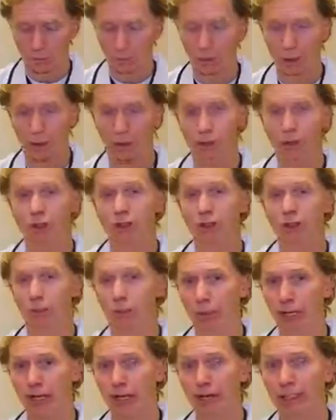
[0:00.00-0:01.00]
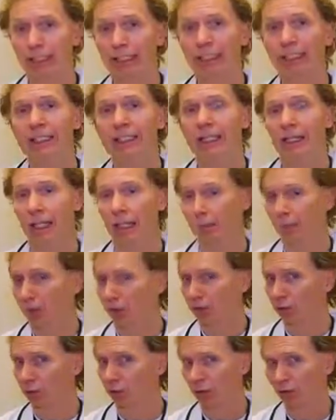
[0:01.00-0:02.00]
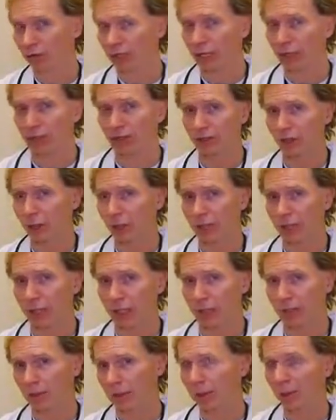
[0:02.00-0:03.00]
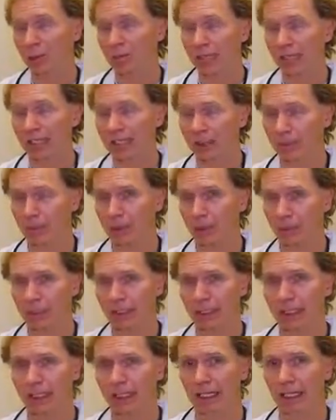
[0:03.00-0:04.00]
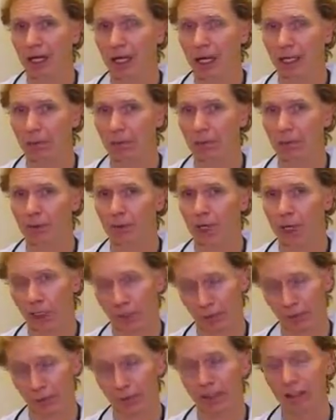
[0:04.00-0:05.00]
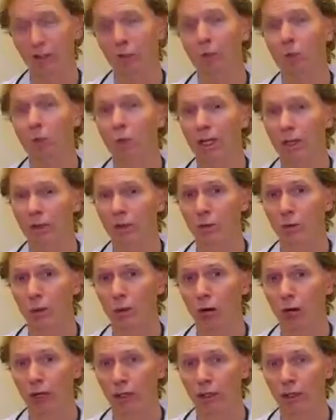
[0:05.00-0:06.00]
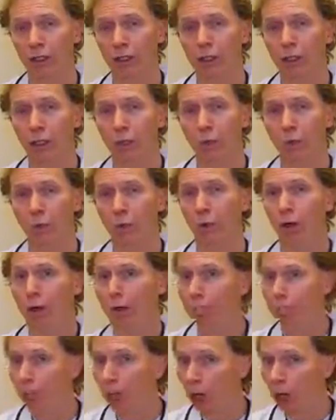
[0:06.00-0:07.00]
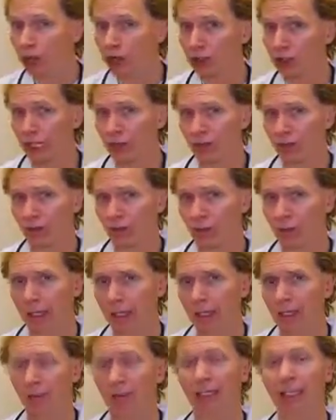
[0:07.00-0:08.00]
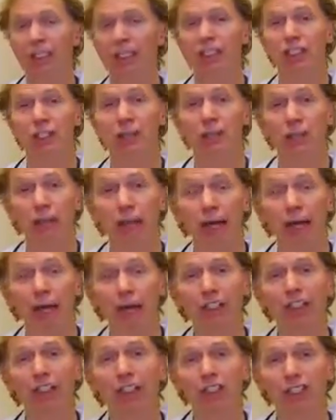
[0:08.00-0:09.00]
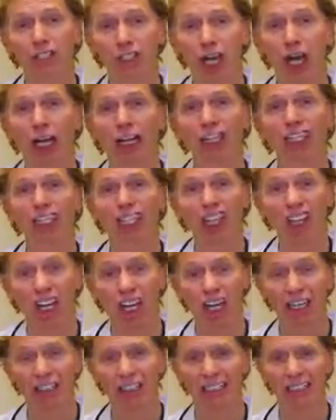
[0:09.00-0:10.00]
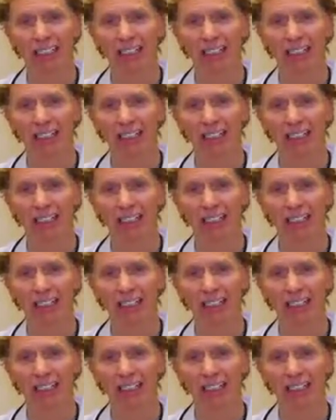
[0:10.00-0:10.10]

We want to use the brownie at about 12,000 RPMs, about medium speed and a high speed with water. We want to marginate with the brownie because the brownie does not cut